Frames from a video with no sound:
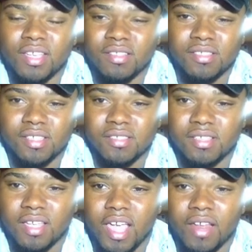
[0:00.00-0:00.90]

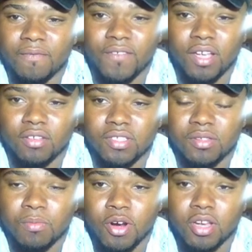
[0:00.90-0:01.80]
consistent and adding value to
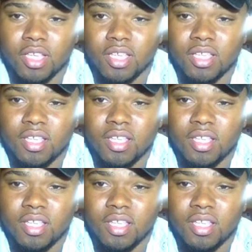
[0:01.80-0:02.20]
the market.